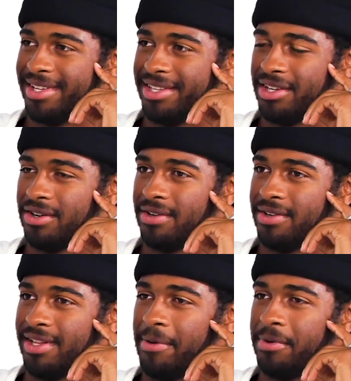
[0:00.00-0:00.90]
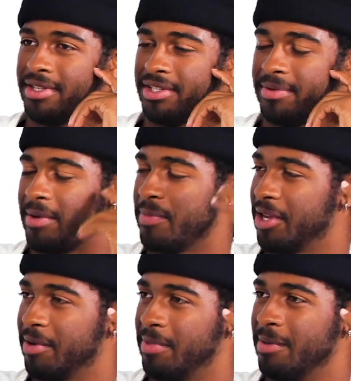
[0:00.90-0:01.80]
So I would just like
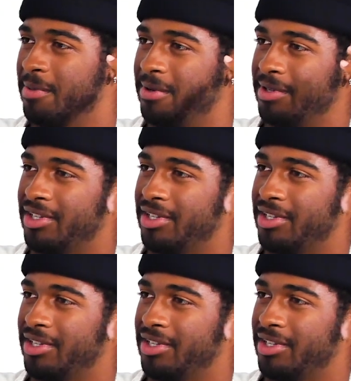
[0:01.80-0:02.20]
pick up people,